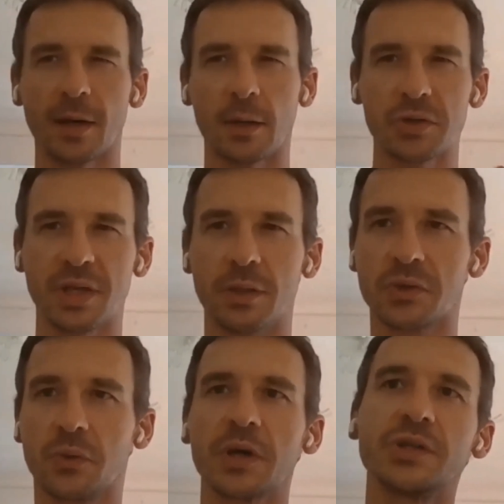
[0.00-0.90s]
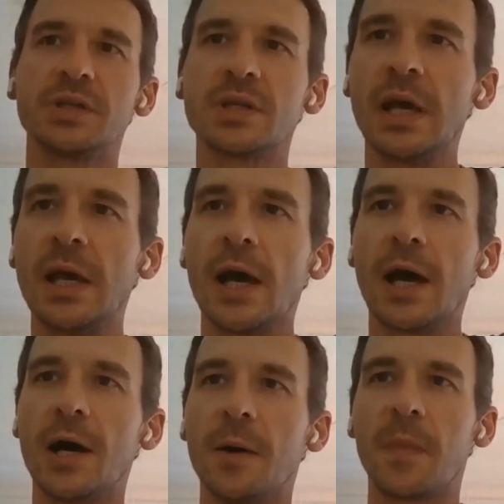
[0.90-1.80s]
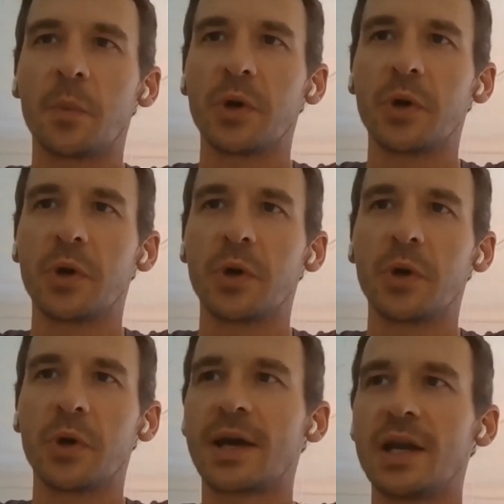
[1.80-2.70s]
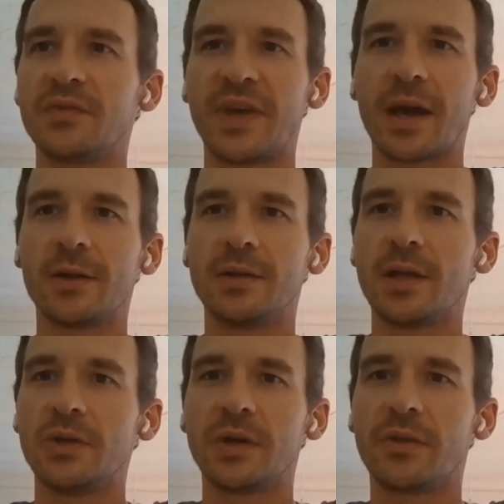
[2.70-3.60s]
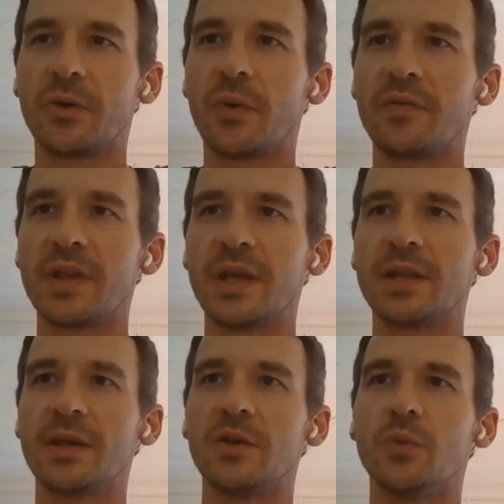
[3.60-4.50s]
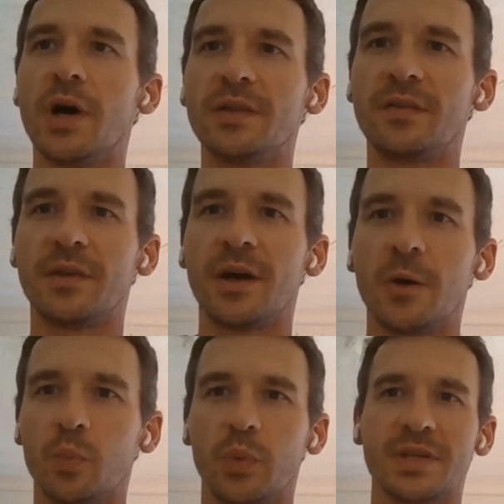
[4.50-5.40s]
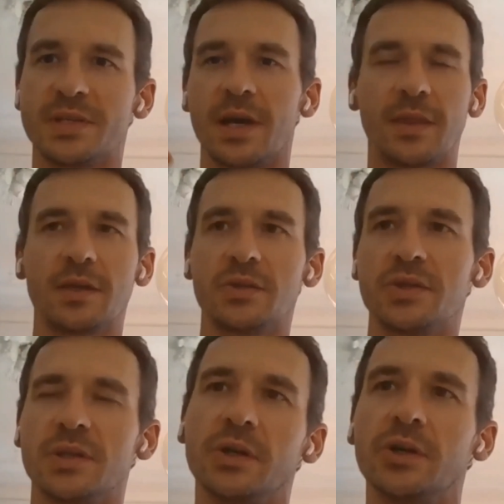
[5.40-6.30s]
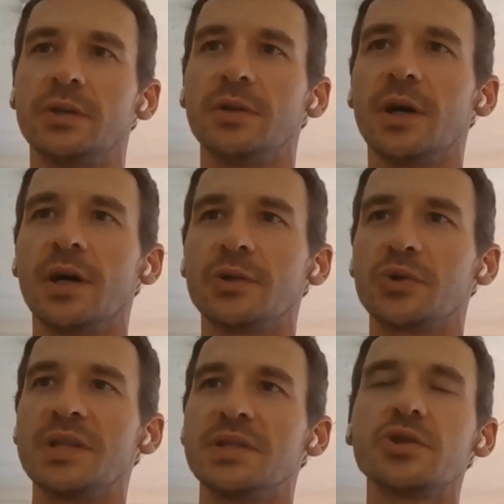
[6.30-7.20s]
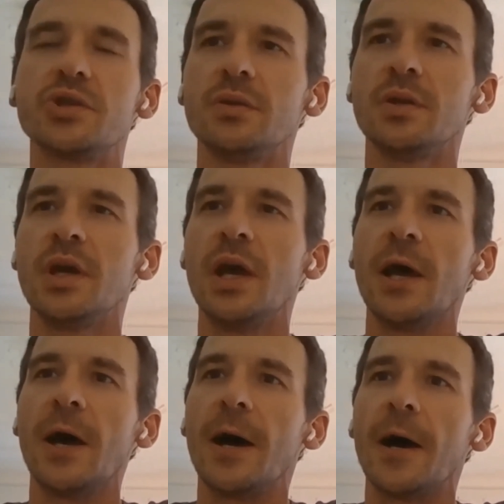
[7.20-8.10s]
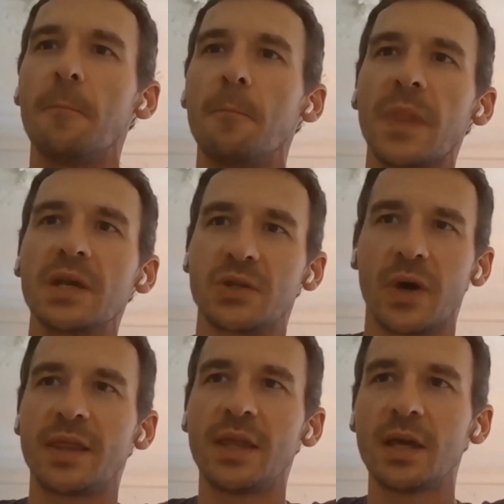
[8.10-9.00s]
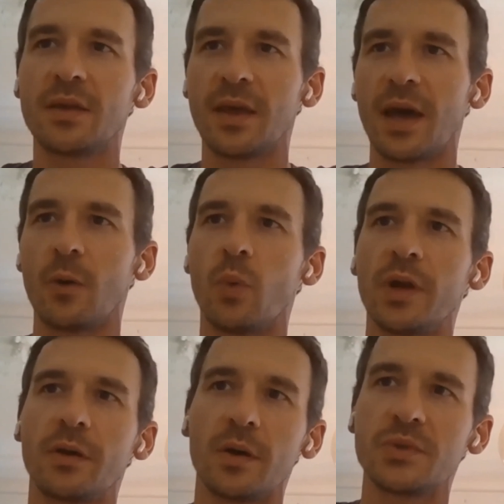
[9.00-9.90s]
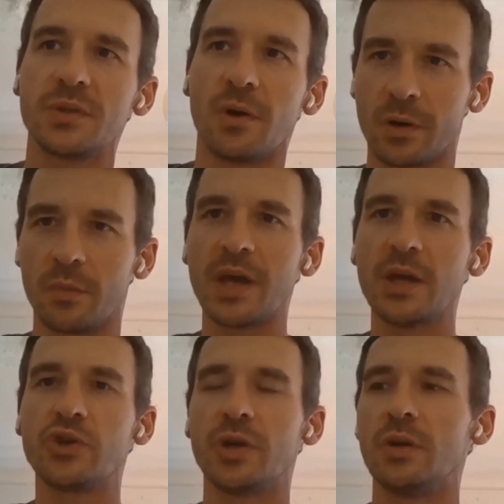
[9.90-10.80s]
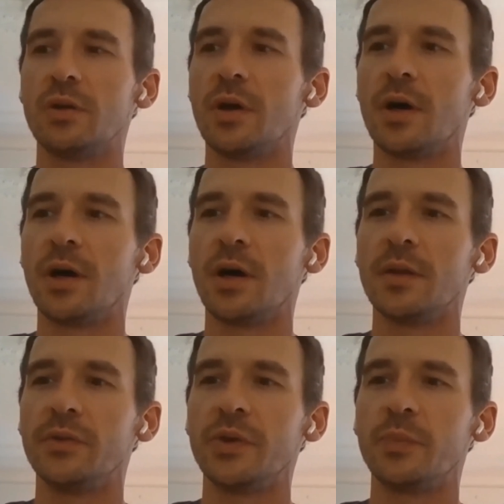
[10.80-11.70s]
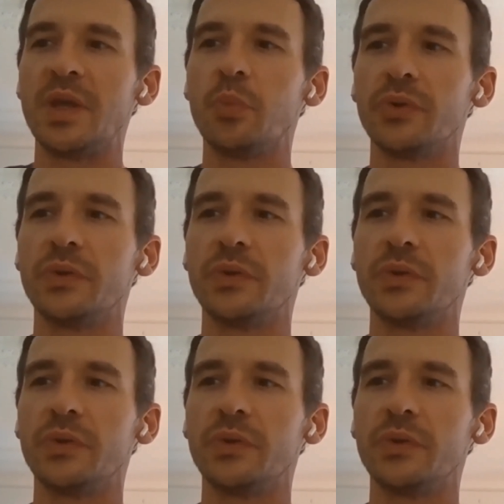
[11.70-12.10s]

I think I understand those questions. I'm going to try to kind of tackle it, and then you can throw everything in that you want, because I think it's just a good transition. So I think that when it comes to automation, the